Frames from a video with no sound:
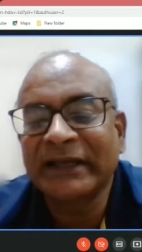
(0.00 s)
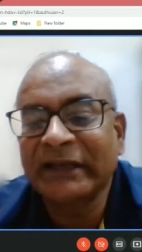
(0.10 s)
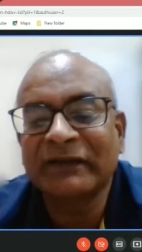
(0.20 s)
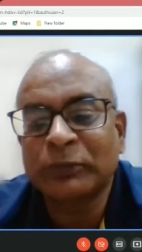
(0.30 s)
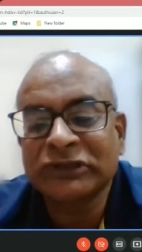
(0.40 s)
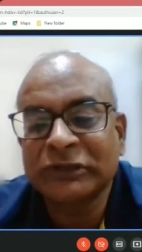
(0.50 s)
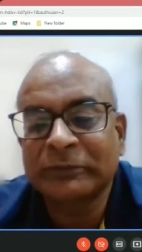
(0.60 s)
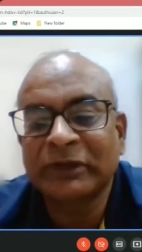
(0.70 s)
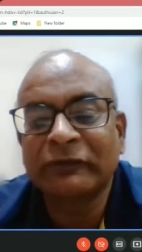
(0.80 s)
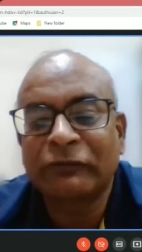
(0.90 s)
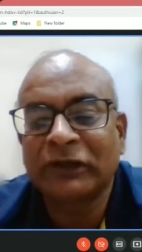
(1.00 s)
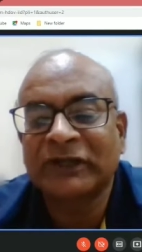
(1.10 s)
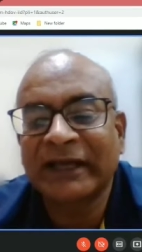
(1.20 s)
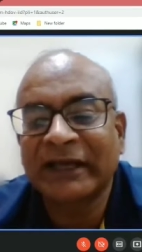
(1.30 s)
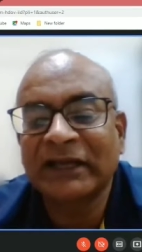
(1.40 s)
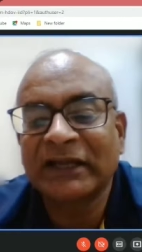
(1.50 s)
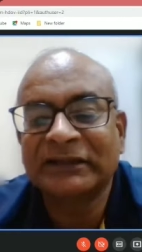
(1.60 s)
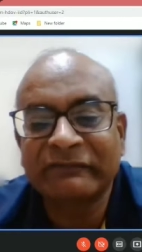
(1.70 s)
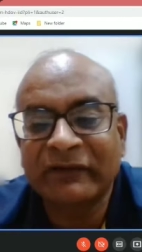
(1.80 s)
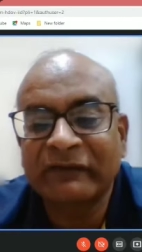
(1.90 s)
even responsible for the
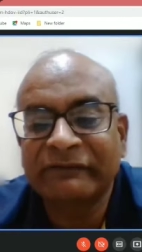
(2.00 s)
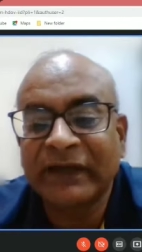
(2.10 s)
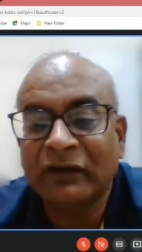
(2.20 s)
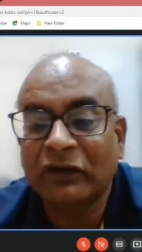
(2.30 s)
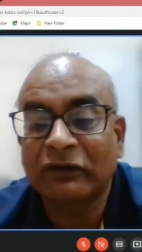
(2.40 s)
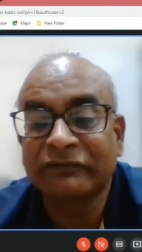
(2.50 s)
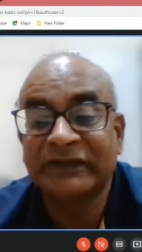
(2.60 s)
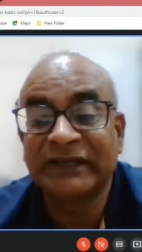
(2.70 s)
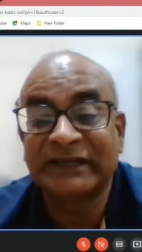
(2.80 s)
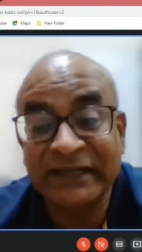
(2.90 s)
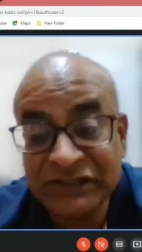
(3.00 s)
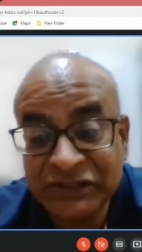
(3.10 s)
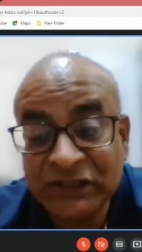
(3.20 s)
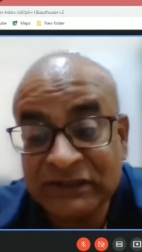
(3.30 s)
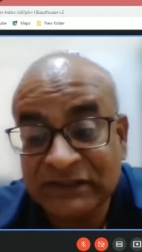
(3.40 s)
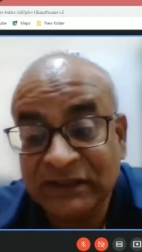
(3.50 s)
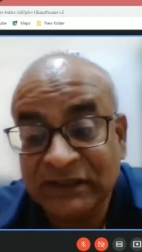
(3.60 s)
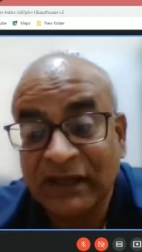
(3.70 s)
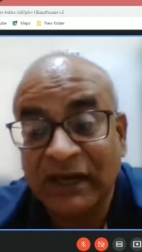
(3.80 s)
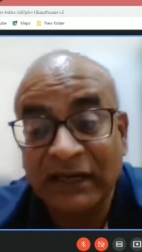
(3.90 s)
health and welfare of the
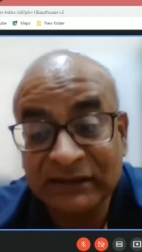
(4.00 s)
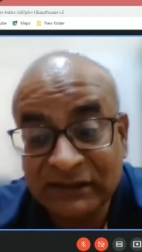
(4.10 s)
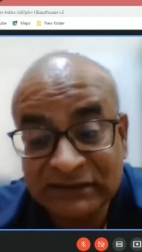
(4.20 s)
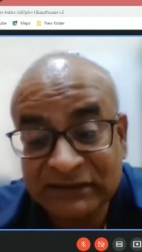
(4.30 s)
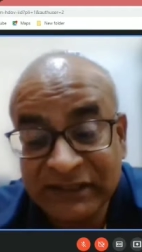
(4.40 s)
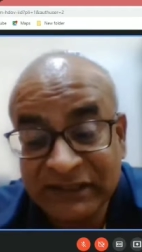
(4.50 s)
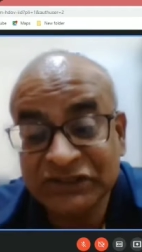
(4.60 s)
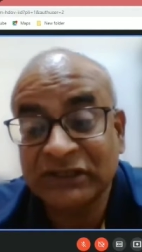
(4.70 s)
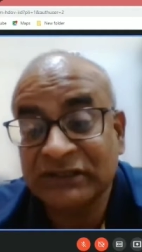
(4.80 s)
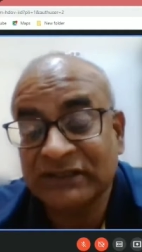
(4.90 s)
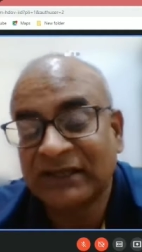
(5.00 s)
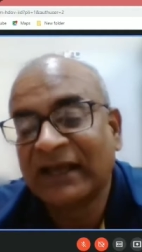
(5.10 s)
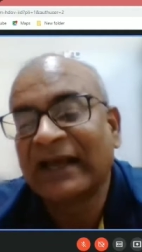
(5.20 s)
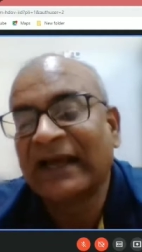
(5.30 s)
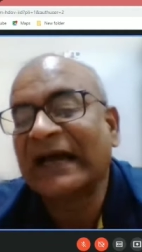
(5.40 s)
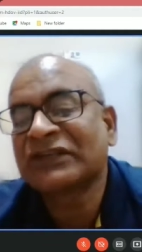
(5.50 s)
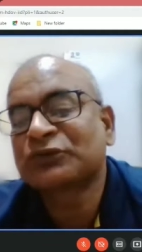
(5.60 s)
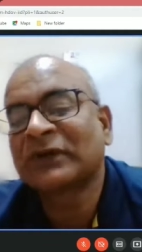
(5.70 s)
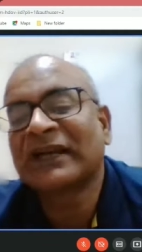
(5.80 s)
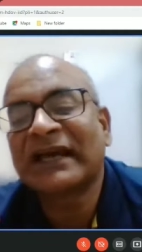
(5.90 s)
teachers, other teachers,
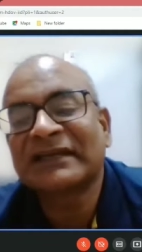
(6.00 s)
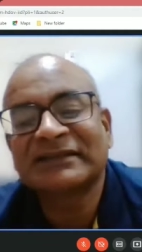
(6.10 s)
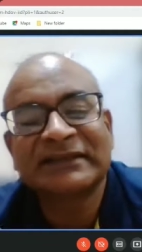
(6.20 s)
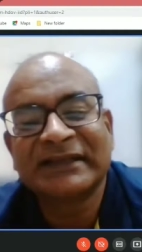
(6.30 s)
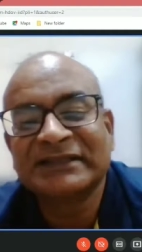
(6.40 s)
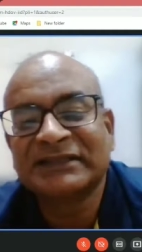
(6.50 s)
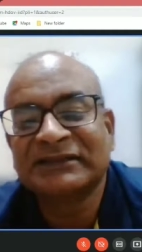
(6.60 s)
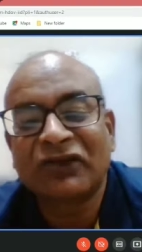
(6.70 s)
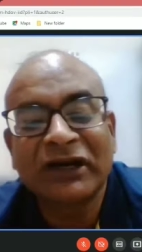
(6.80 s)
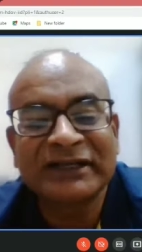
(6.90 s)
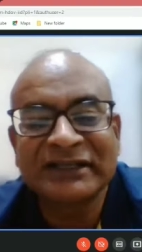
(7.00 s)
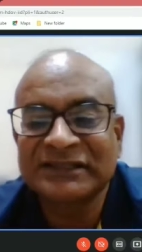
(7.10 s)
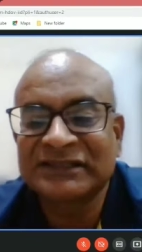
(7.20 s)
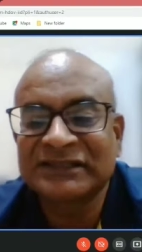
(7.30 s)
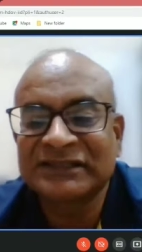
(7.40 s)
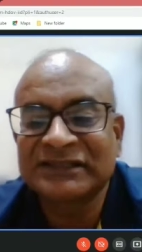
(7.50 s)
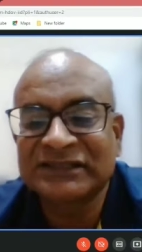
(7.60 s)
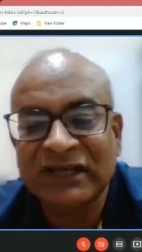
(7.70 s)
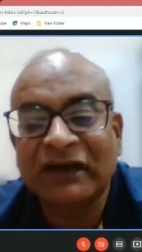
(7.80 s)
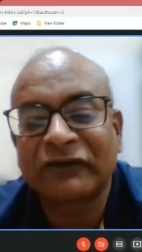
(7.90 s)
as well as the teach, non-teaching
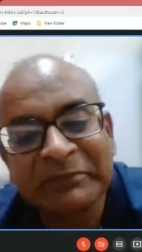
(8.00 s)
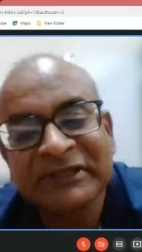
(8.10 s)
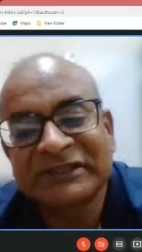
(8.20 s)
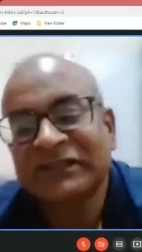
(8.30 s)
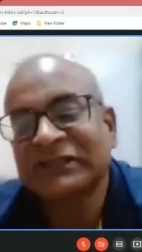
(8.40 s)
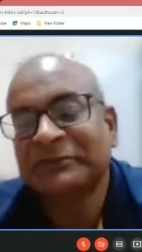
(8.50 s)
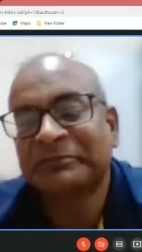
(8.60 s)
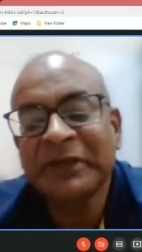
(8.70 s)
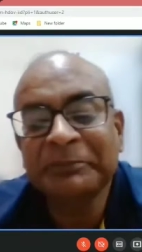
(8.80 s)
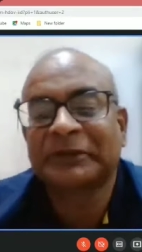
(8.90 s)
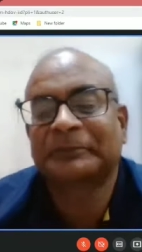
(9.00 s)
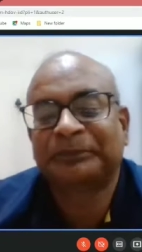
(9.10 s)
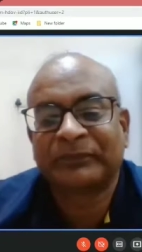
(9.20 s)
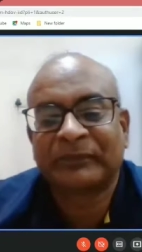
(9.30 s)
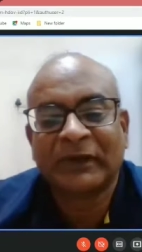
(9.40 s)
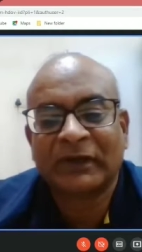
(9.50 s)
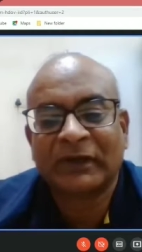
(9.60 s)
staff or the administration people.